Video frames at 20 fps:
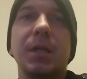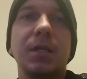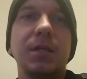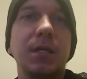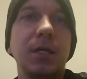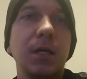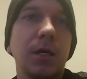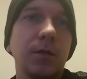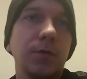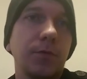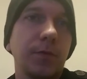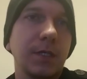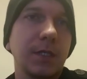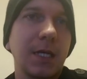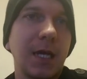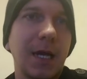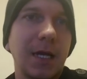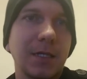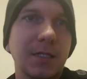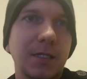the other
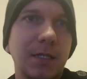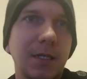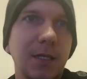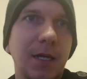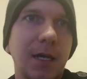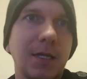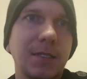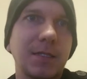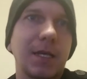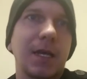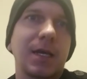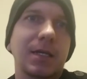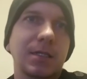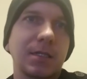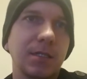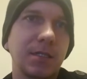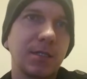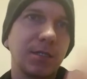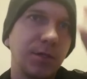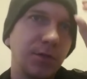attacks that it has
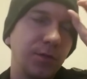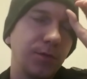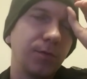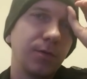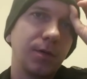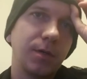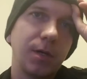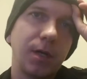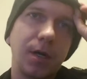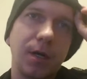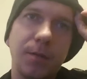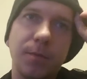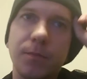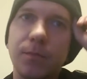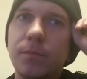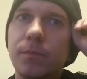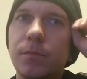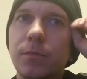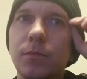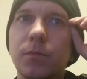access to,
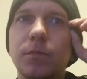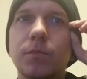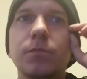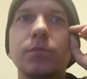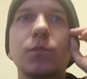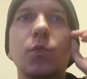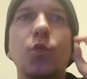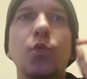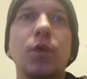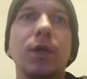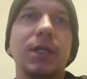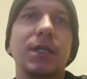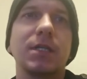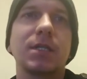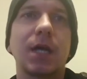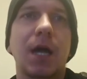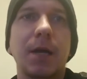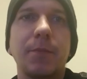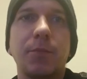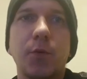one
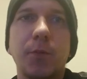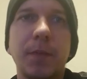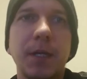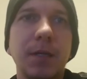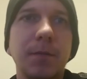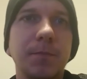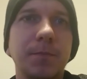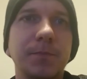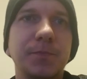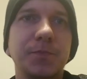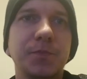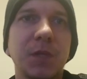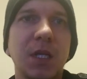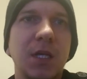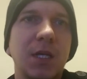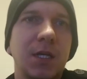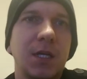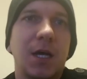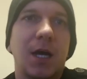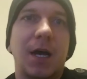is Hyper Beam.
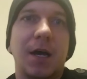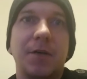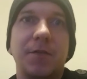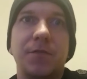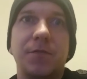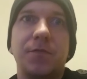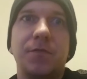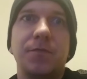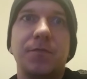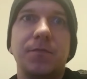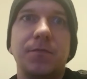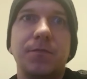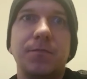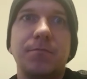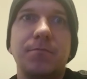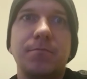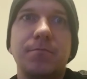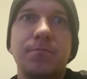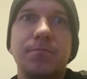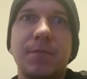I've
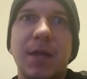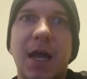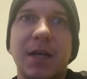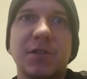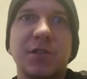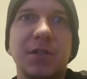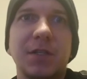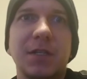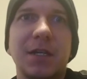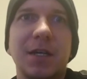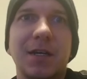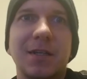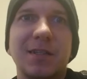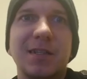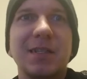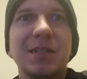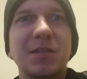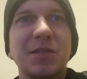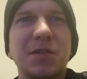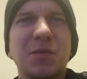actually
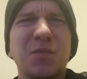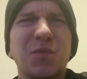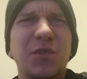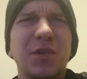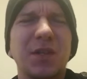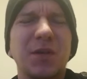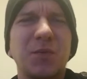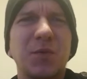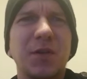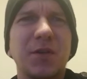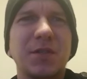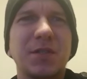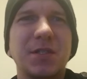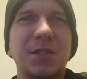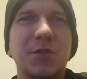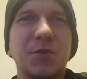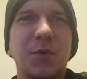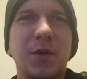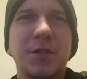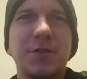gotten into some really weird
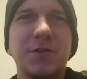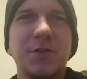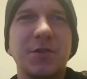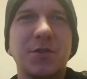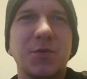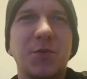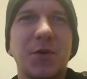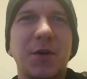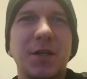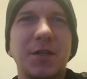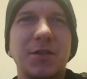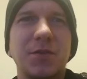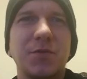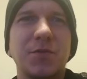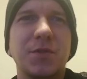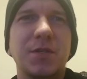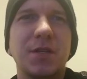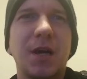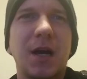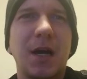situations where I
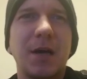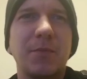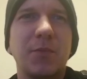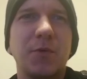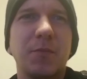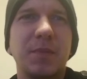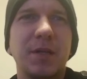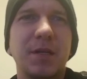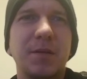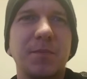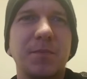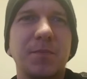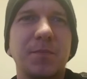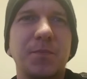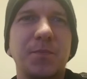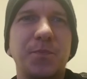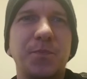use Hyper Beam